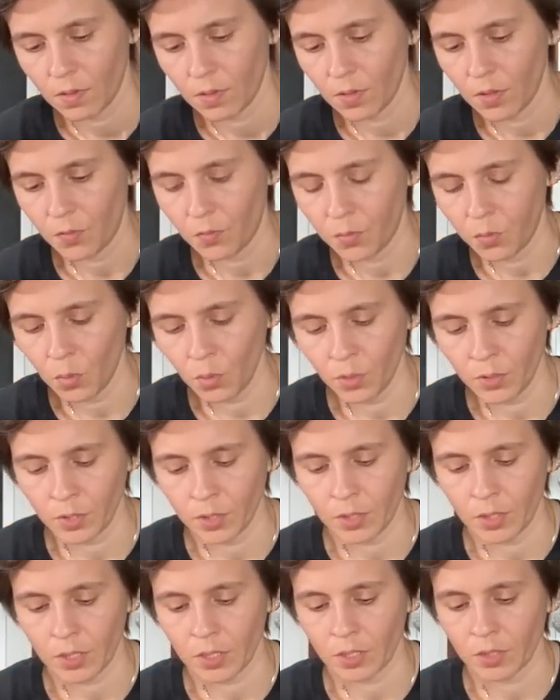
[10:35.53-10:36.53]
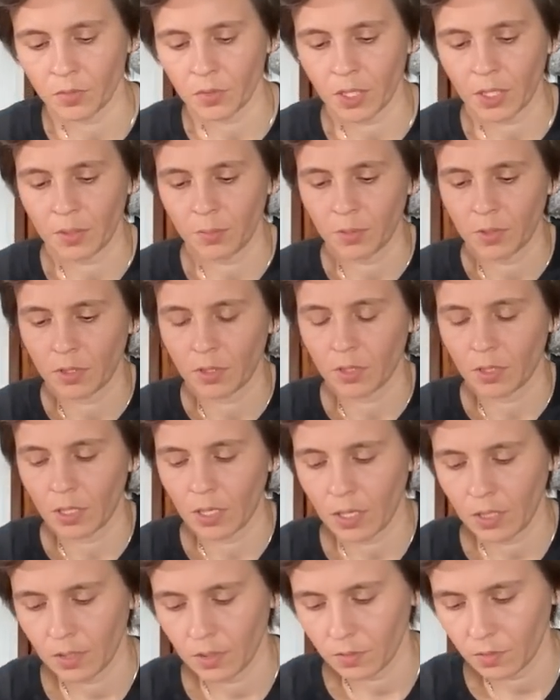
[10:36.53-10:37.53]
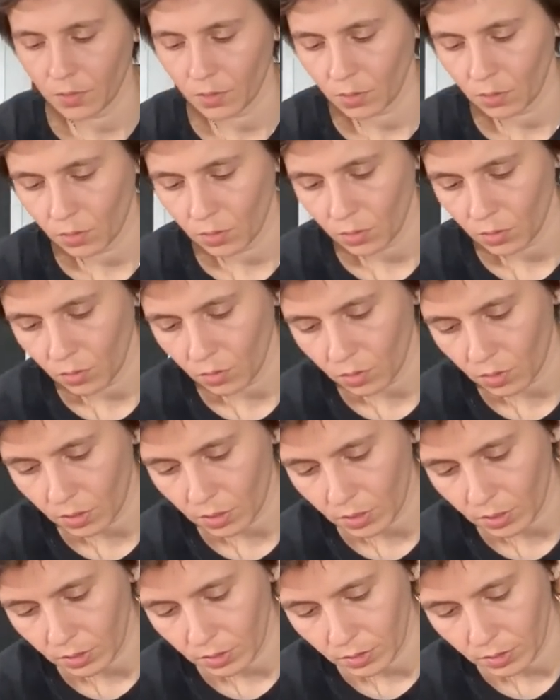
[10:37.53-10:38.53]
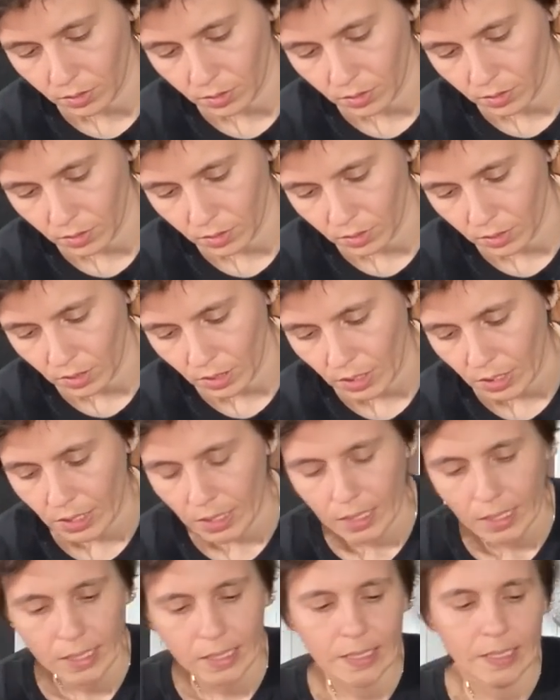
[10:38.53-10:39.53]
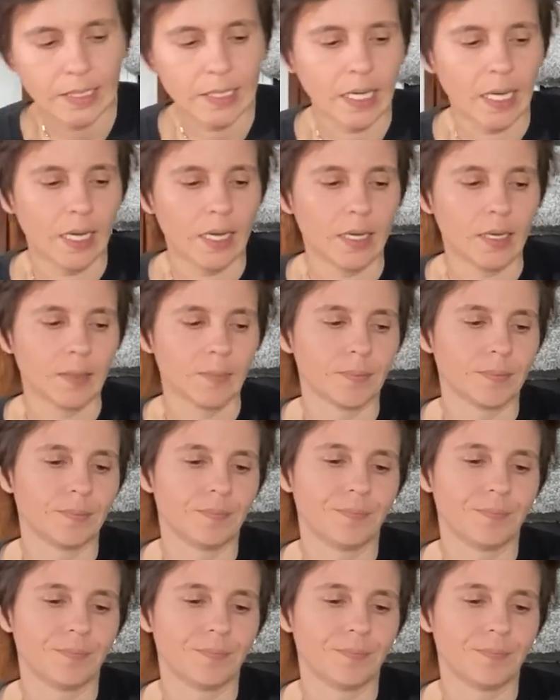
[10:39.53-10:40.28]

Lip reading: The Fool, the Six of Cups, the Nine of Swords. Yeah.